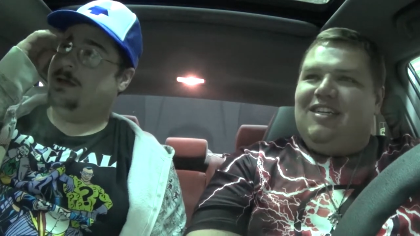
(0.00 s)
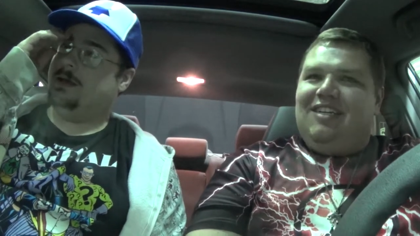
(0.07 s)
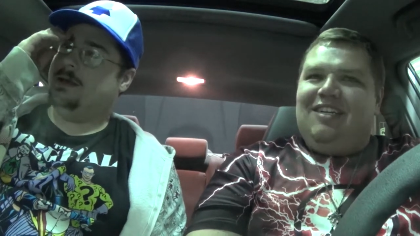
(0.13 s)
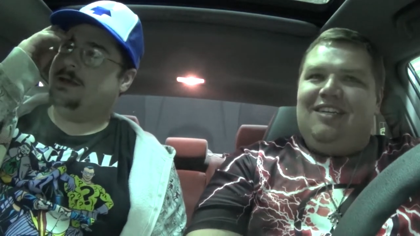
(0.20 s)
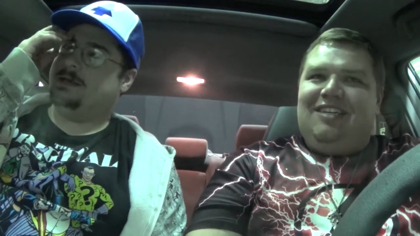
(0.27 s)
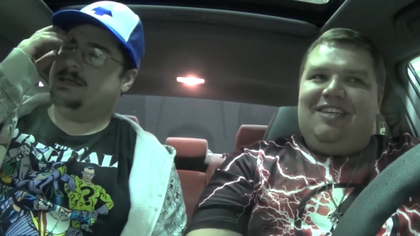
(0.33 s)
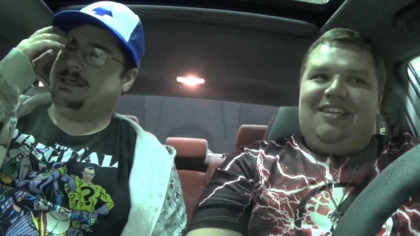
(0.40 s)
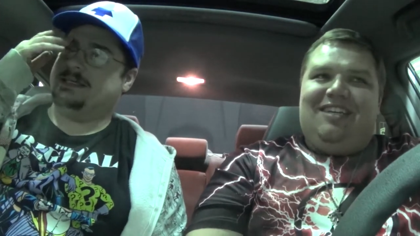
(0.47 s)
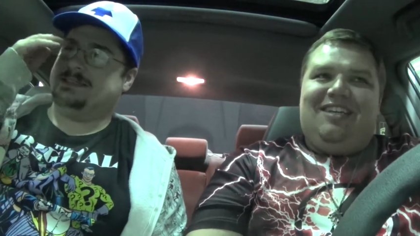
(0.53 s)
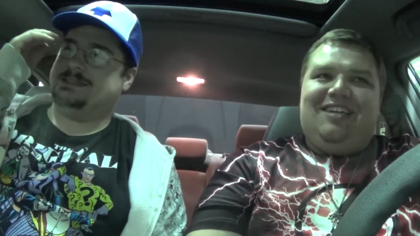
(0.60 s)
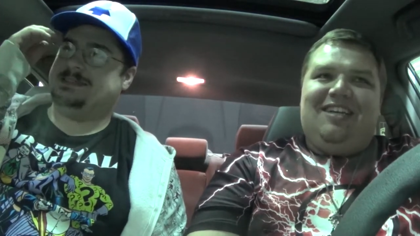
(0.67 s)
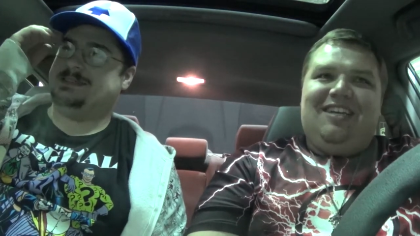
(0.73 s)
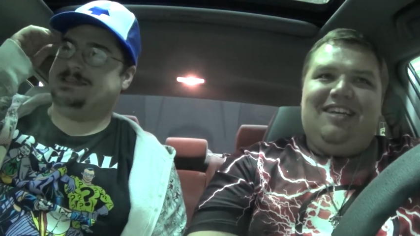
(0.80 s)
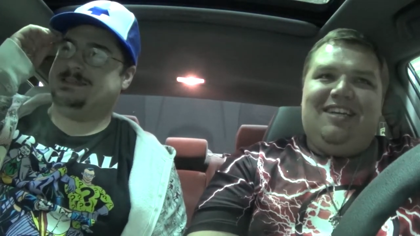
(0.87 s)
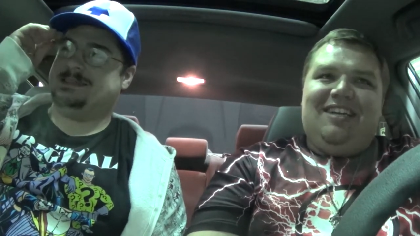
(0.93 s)

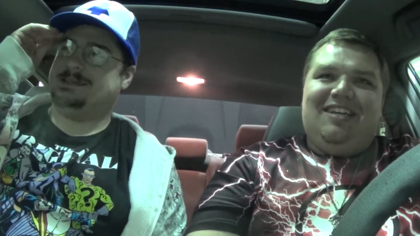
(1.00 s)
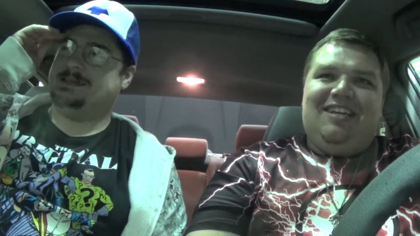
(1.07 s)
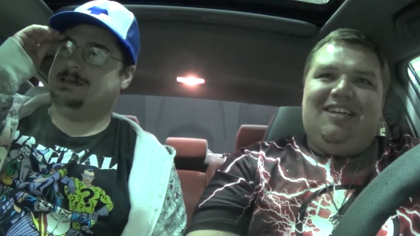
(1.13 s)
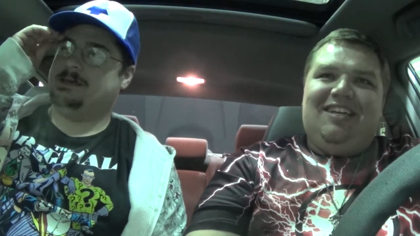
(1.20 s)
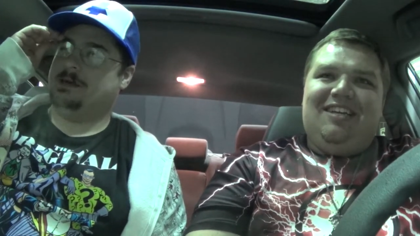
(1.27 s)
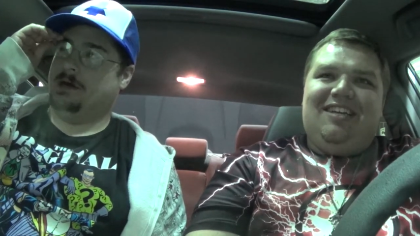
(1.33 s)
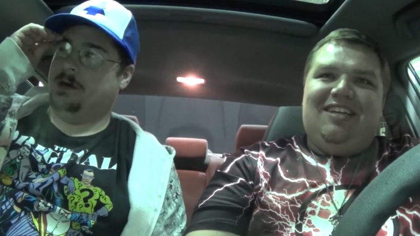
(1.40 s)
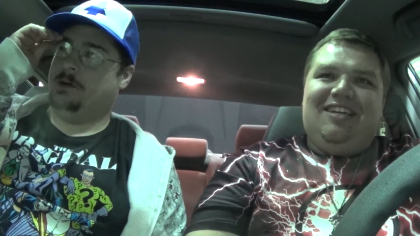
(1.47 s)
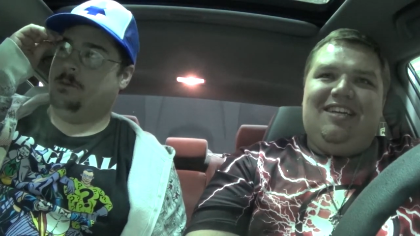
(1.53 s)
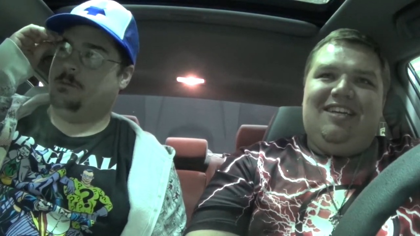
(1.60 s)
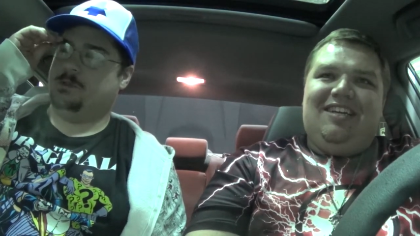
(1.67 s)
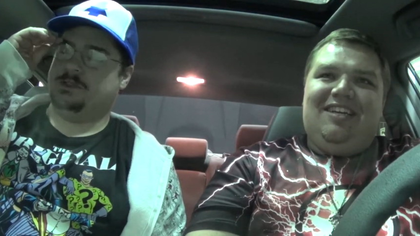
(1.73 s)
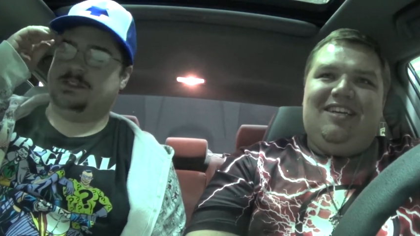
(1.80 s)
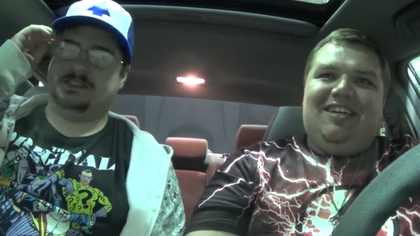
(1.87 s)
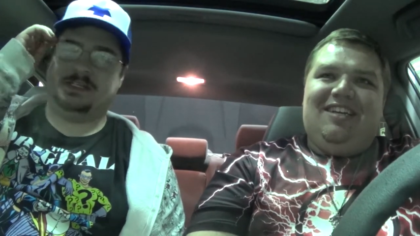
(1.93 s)
Speaker 1: it's
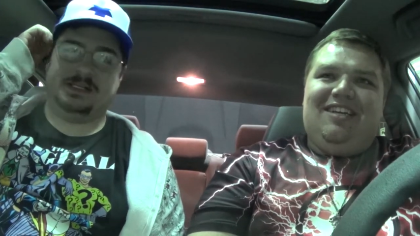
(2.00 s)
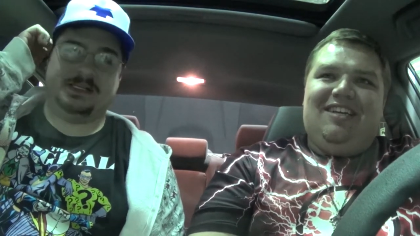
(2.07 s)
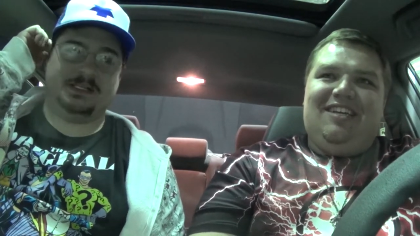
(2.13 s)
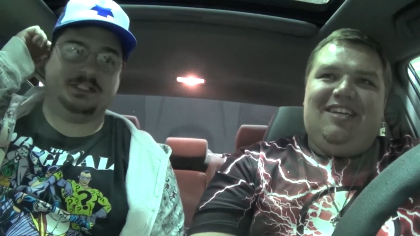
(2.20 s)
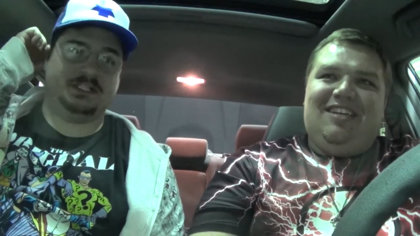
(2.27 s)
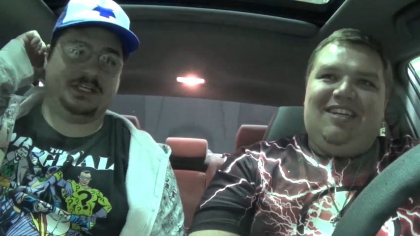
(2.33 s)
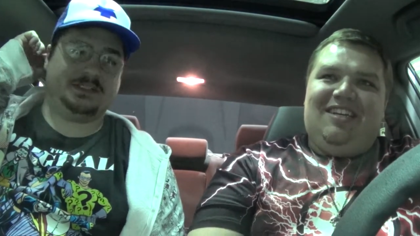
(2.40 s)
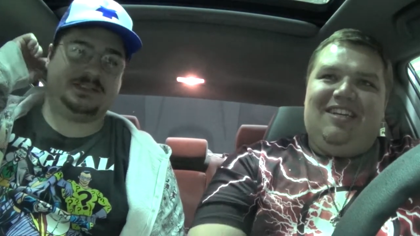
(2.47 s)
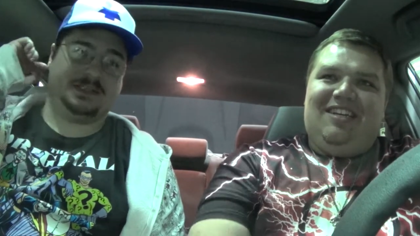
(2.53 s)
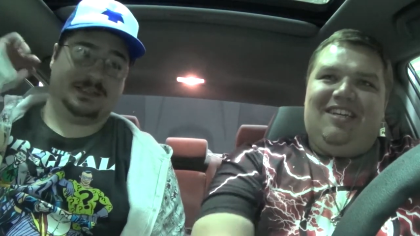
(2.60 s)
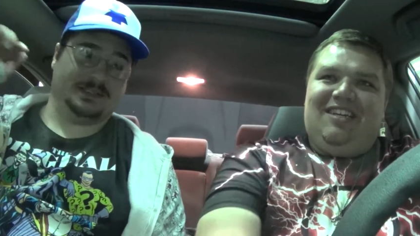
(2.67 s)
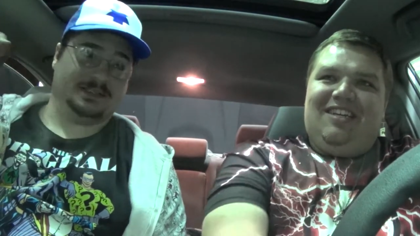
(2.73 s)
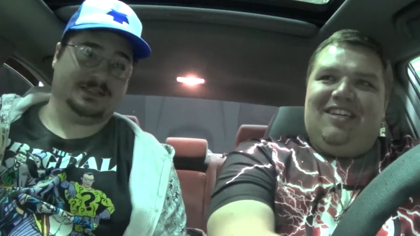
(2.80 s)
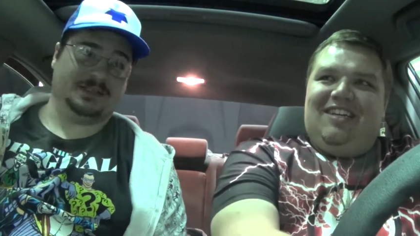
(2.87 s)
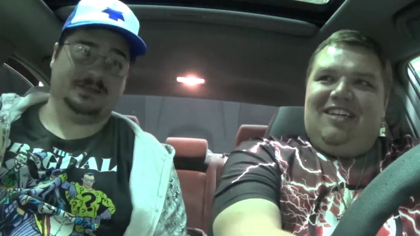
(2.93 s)
we're still
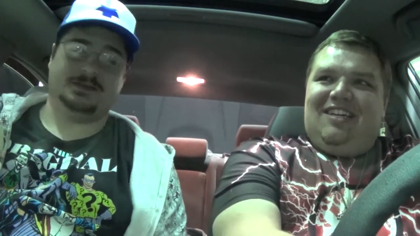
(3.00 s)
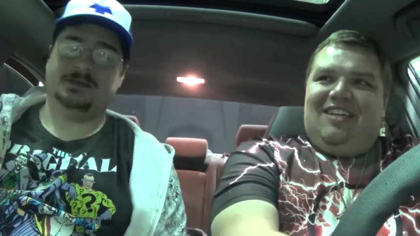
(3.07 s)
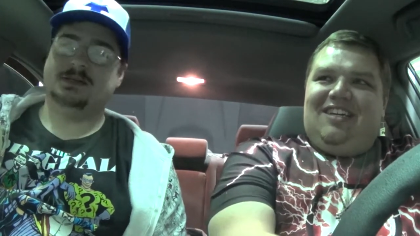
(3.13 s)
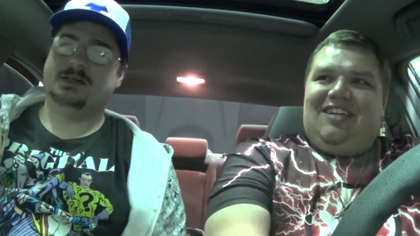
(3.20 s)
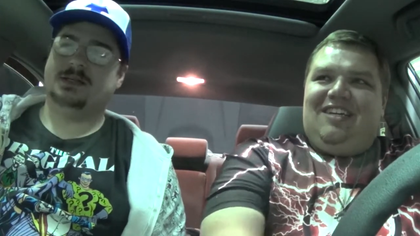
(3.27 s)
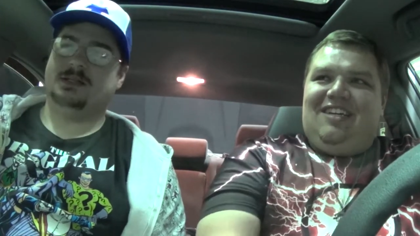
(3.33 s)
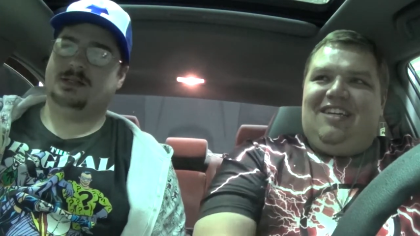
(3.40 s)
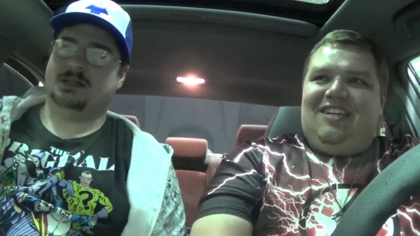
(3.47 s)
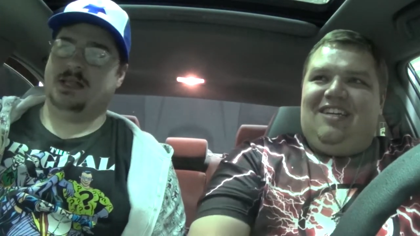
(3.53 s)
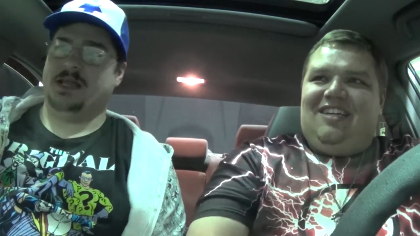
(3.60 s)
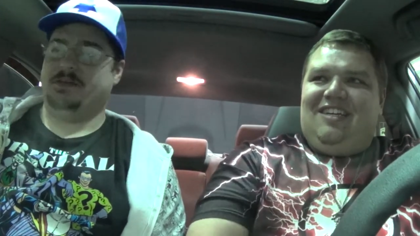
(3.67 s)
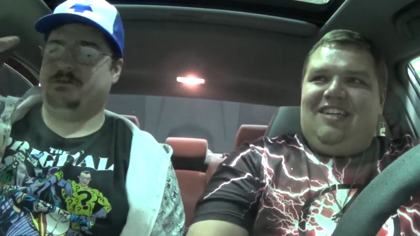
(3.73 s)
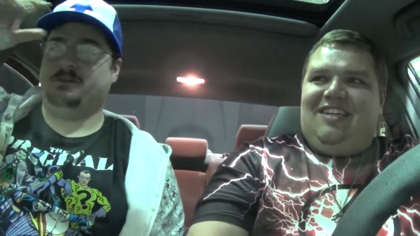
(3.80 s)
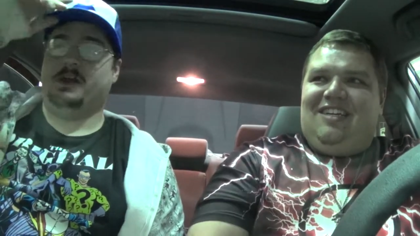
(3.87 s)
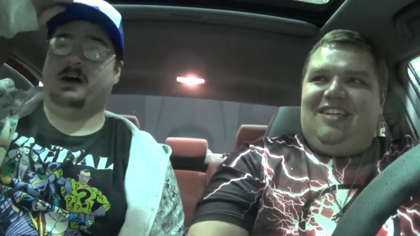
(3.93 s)
adjusting to
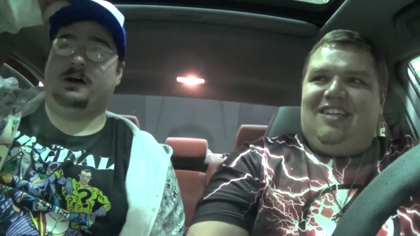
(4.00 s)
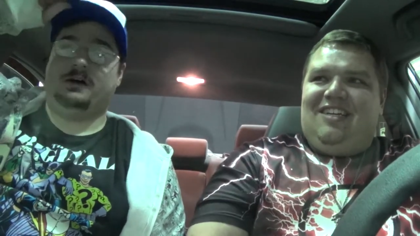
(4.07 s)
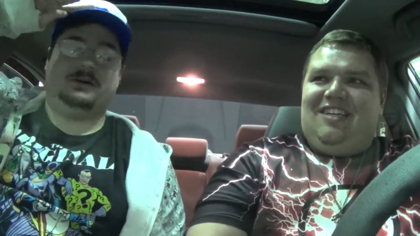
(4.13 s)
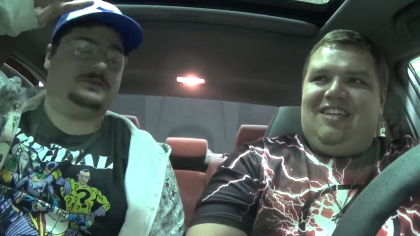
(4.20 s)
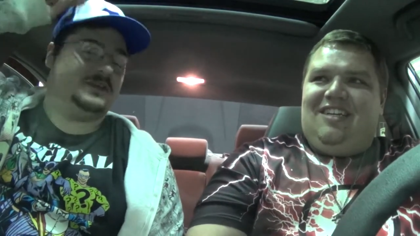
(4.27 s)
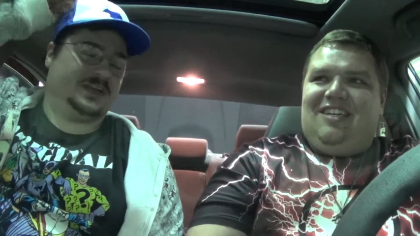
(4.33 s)
life not on